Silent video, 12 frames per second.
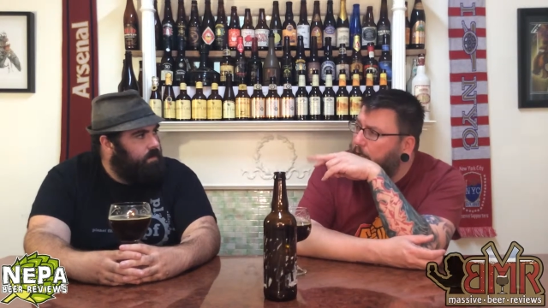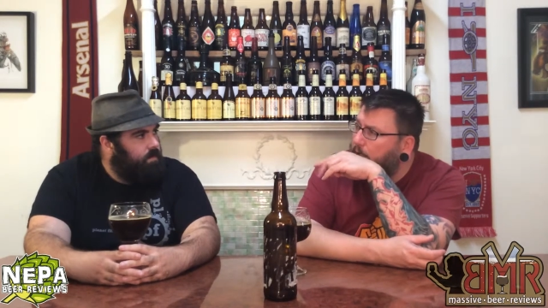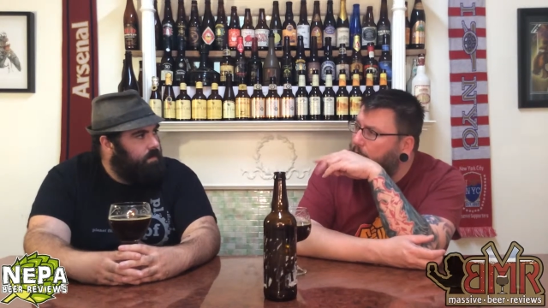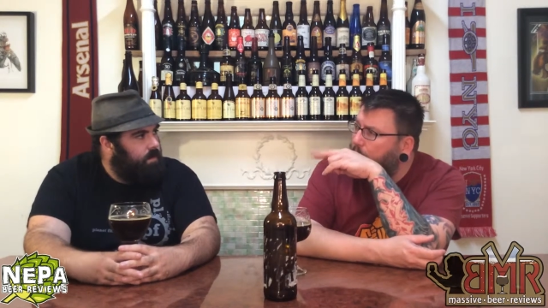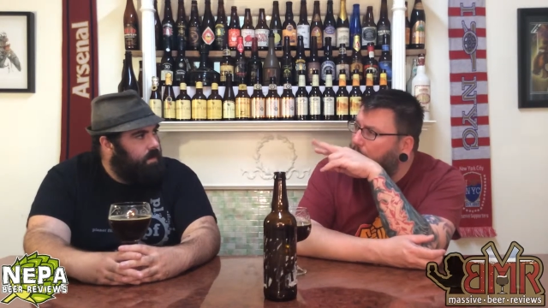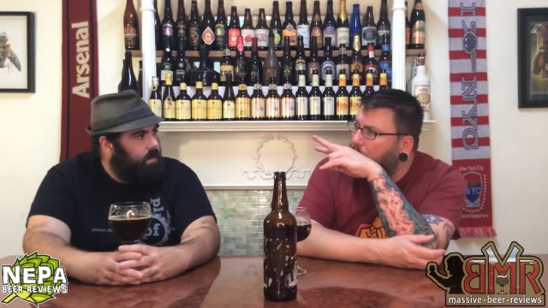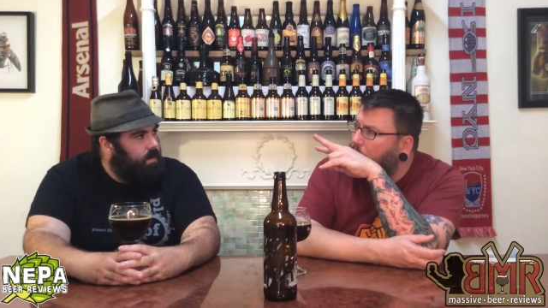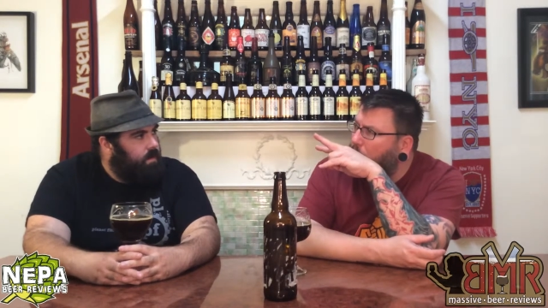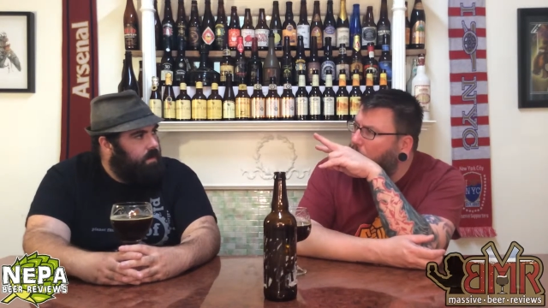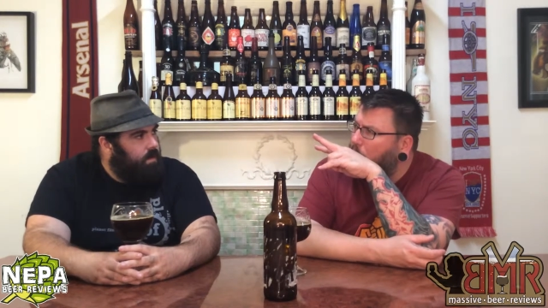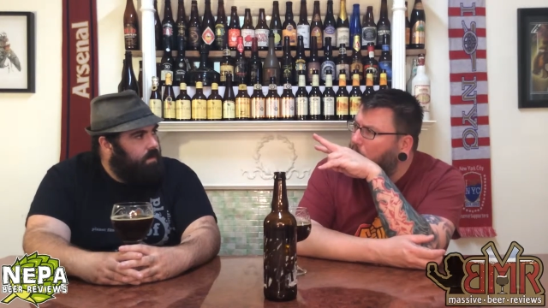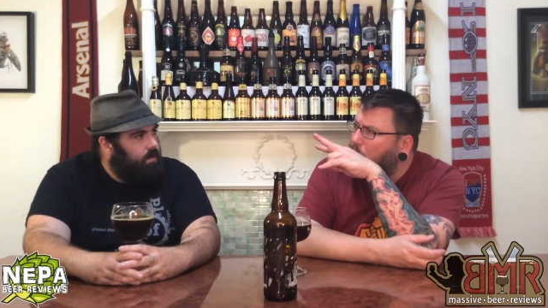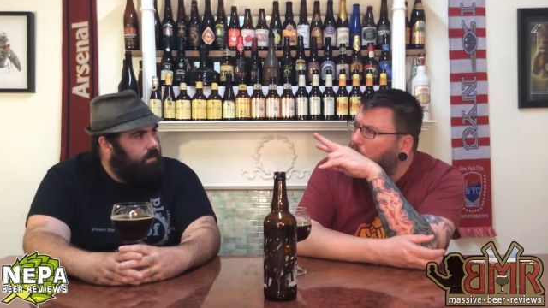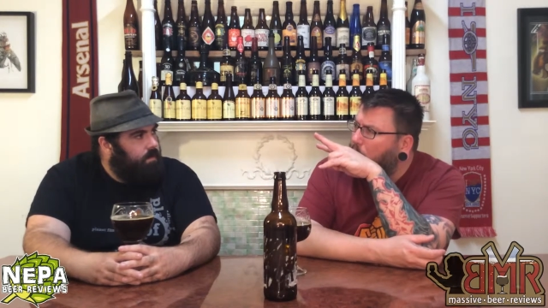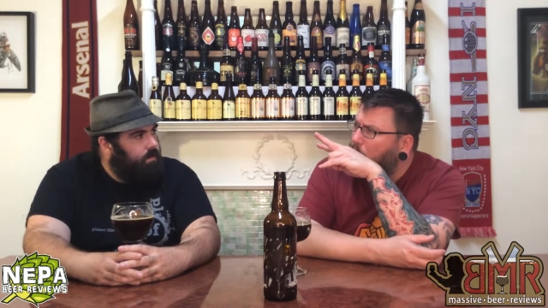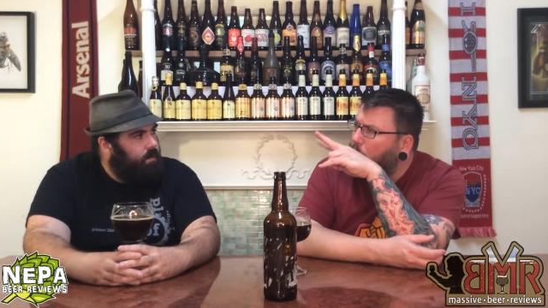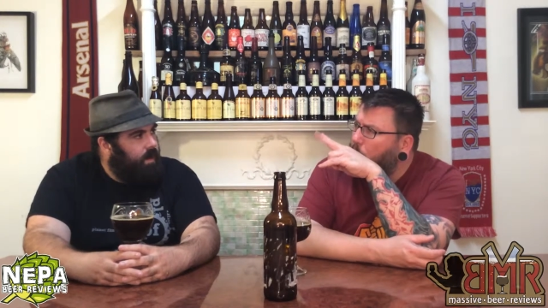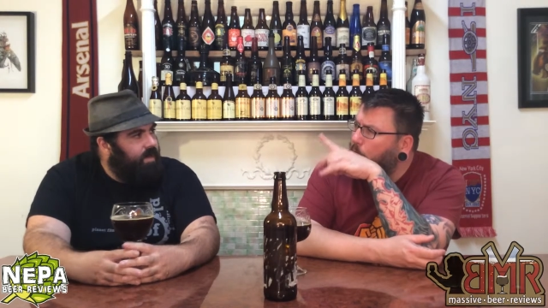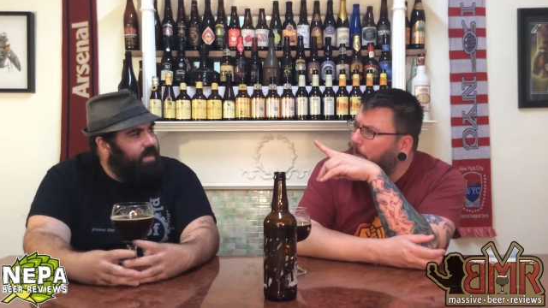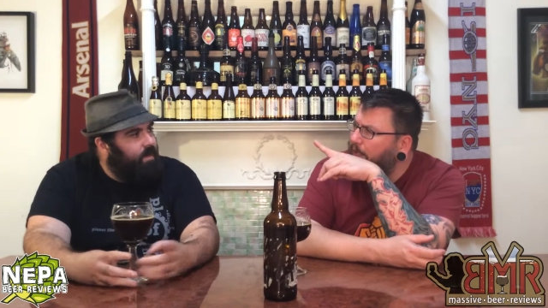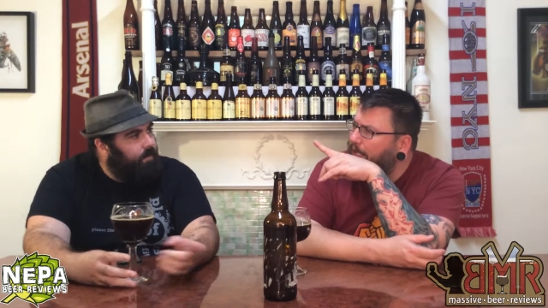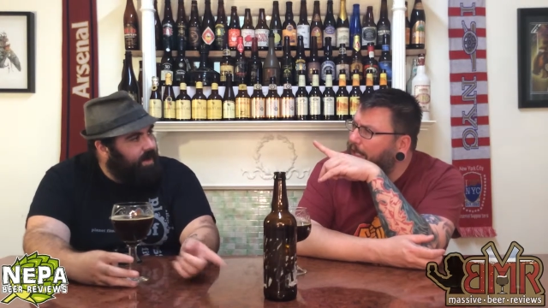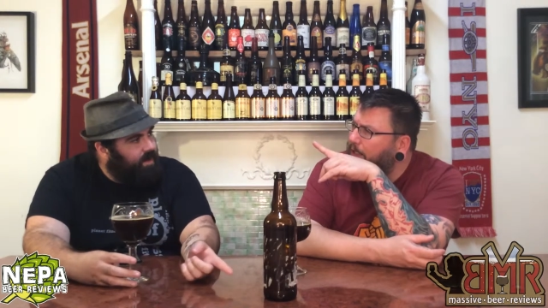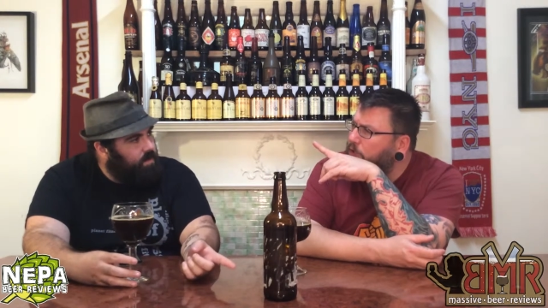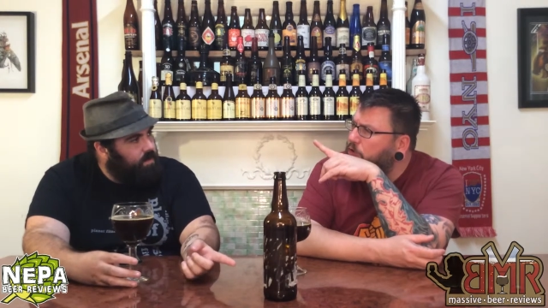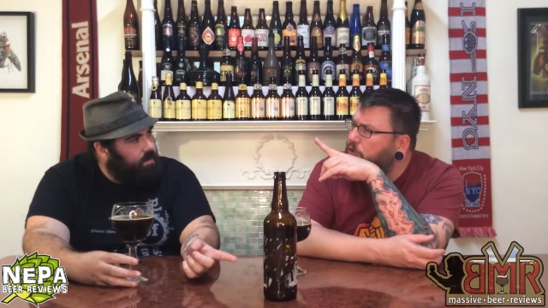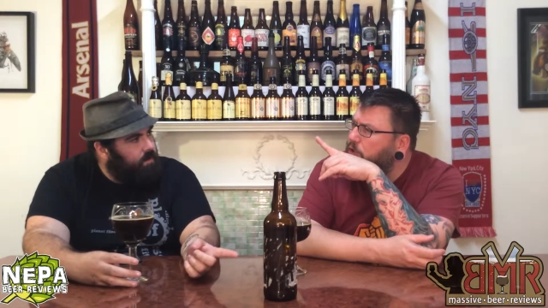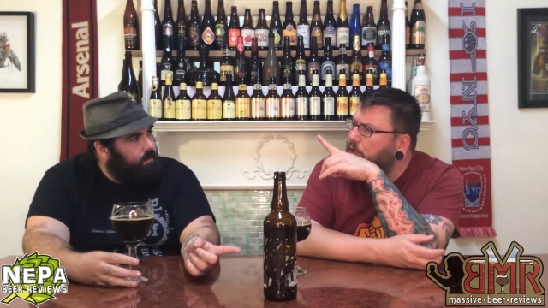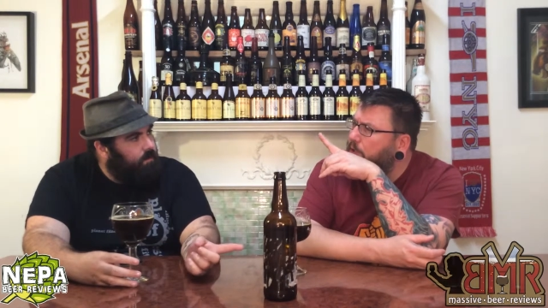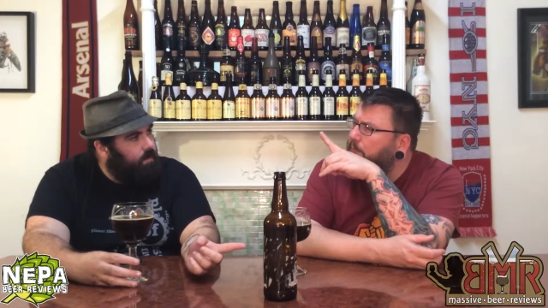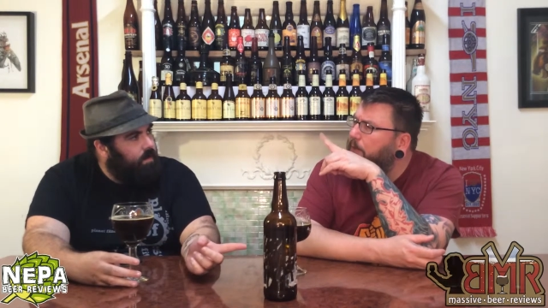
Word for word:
Speaker 1: uh, I did a, Maker's, a